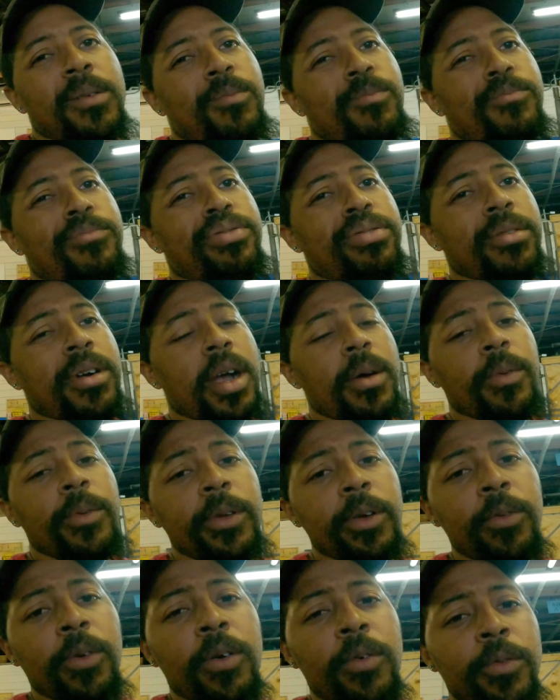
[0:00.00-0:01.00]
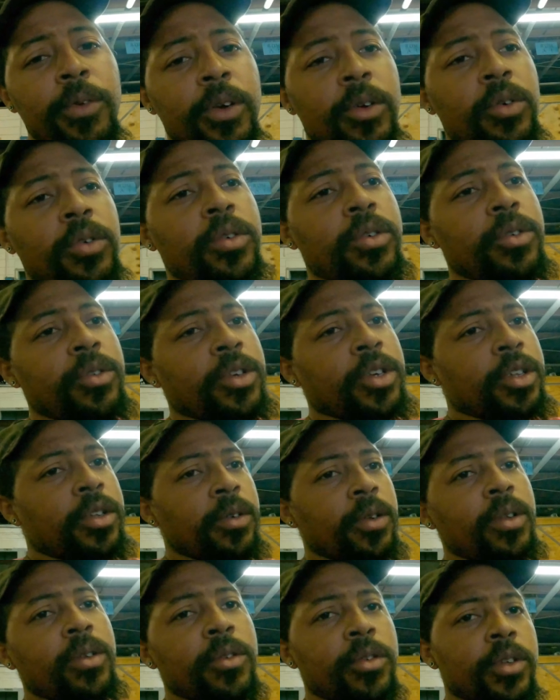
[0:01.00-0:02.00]
probably won't record, just do a
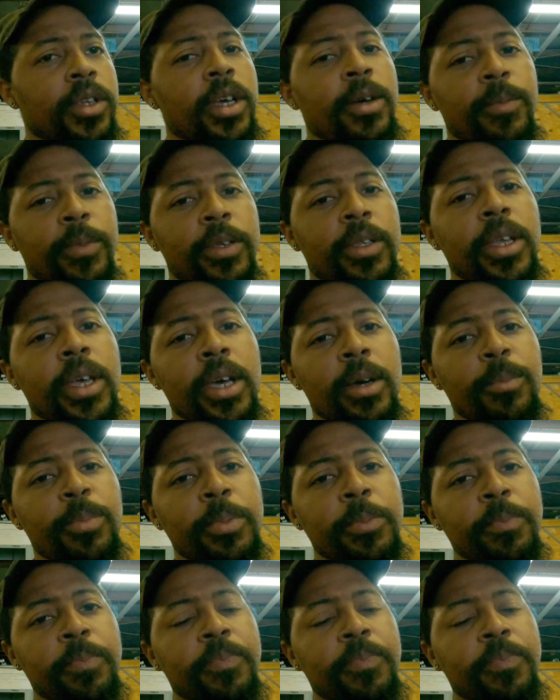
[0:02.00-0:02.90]
little step by step,